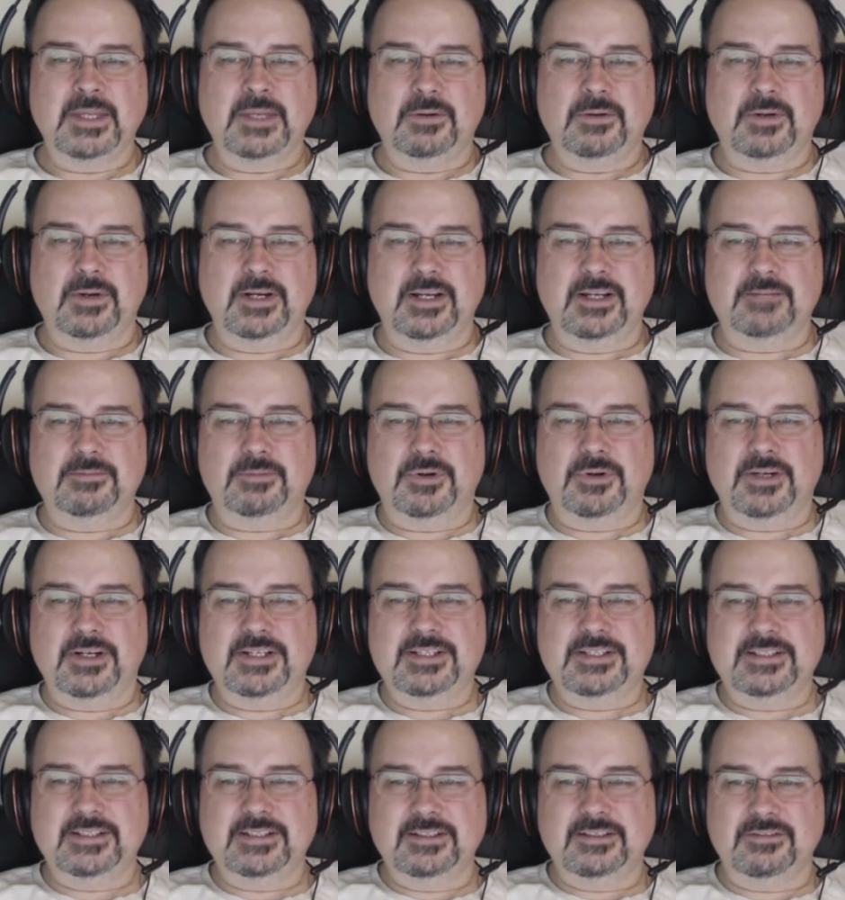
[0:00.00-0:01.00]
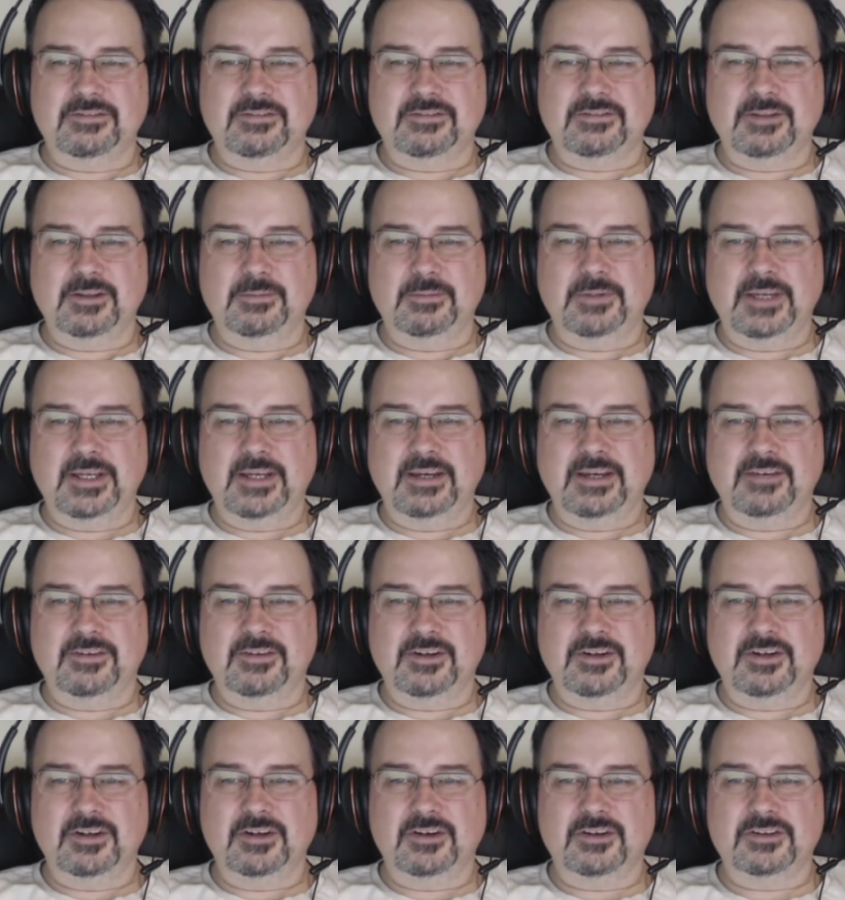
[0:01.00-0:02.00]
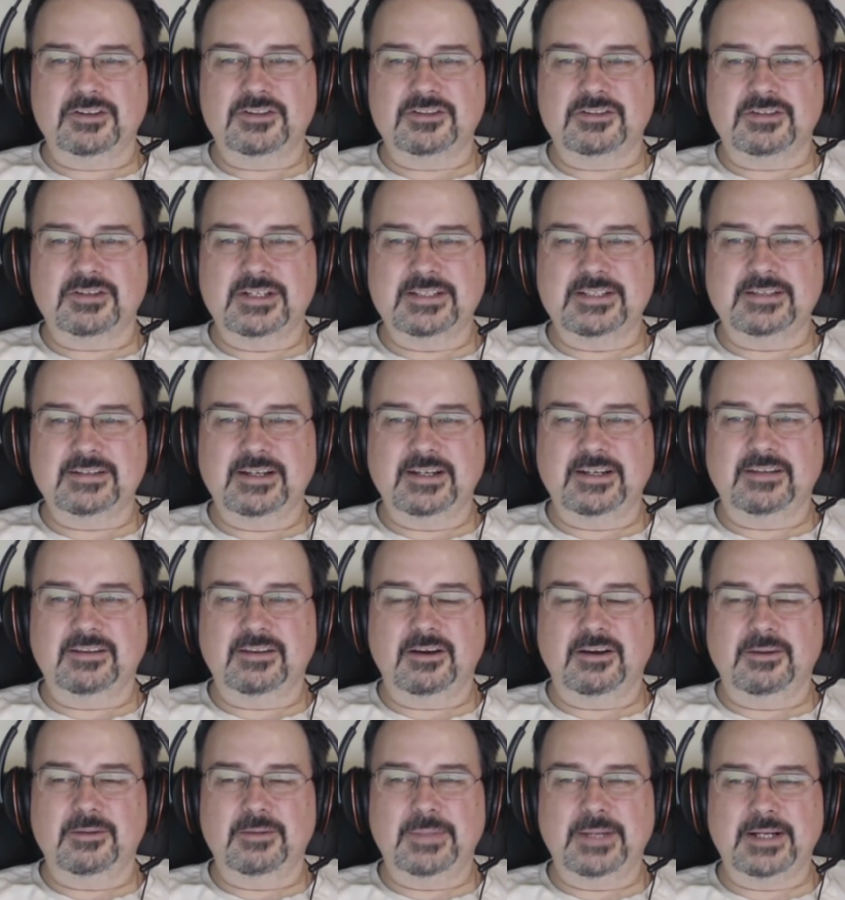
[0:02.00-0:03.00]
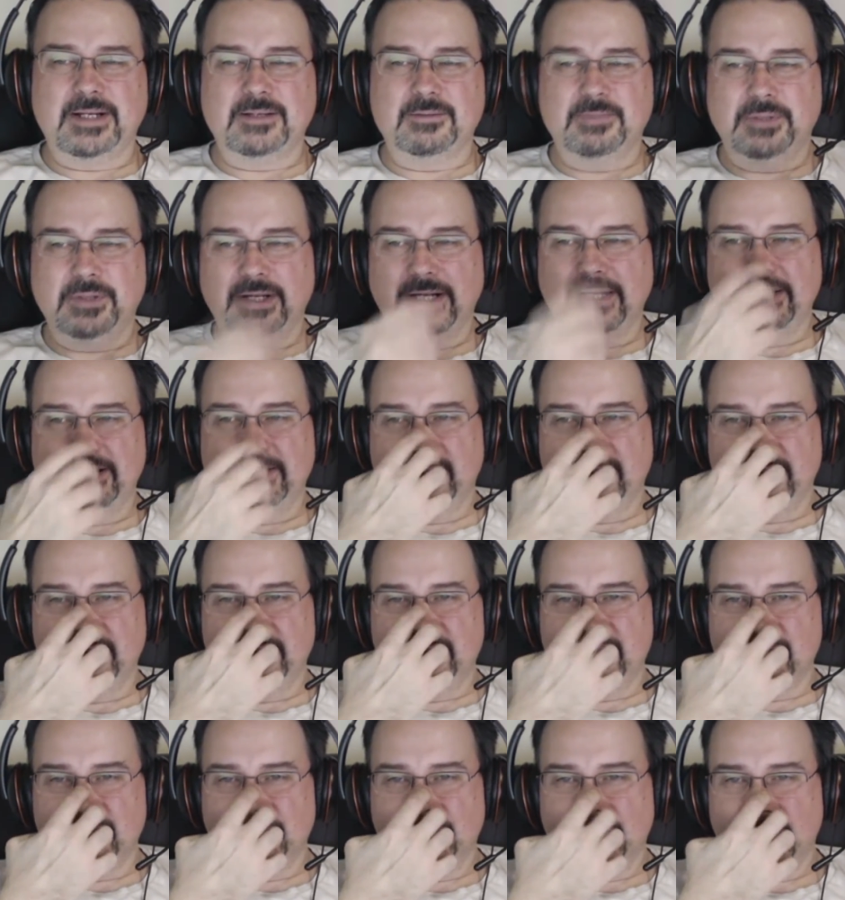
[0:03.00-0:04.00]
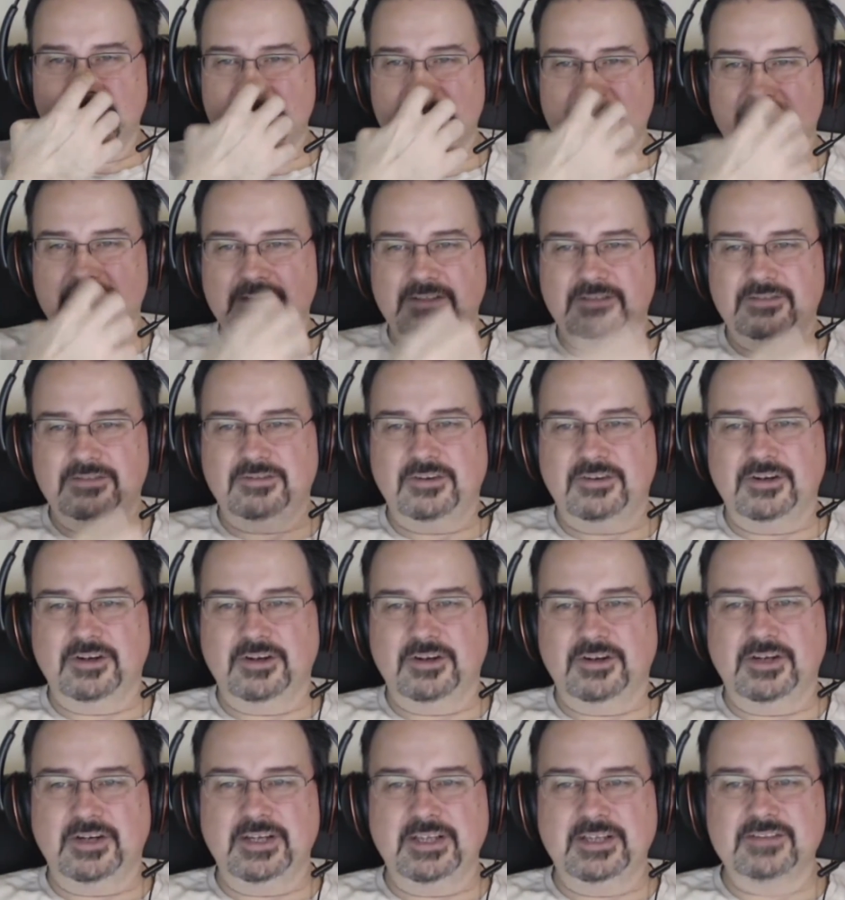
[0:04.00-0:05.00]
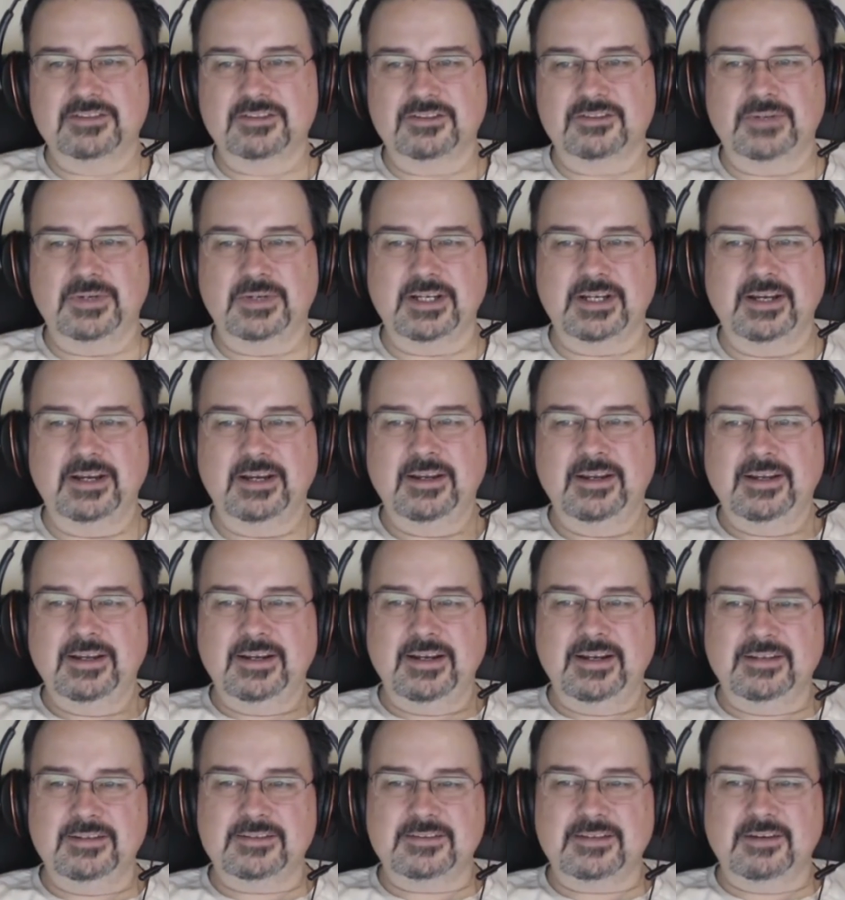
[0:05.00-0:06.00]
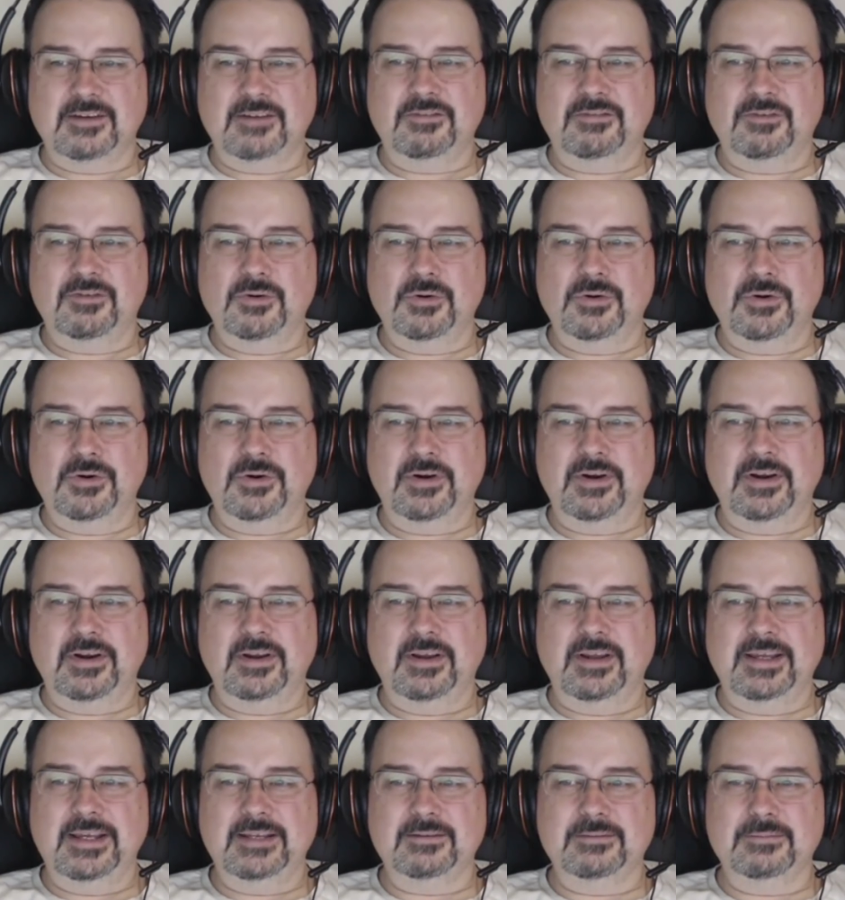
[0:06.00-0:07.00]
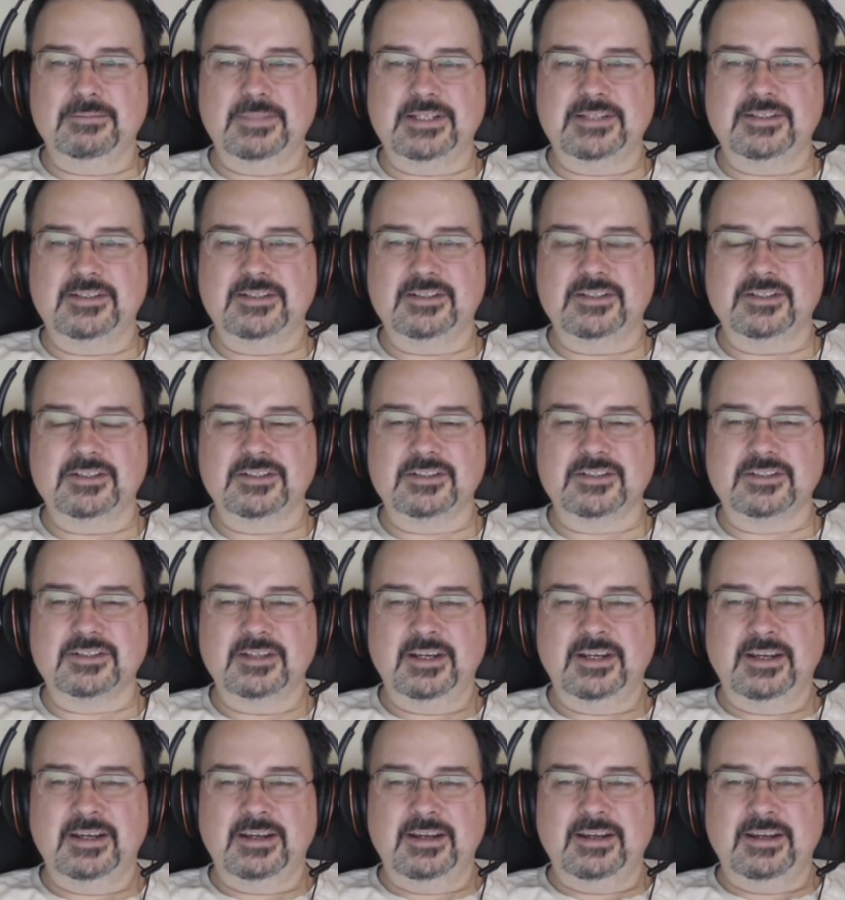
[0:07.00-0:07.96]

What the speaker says: One enterprising developer, Kevin Goss, translated the code back to plain English and posted his findings on Twitter. He discovered 4 hidden messages.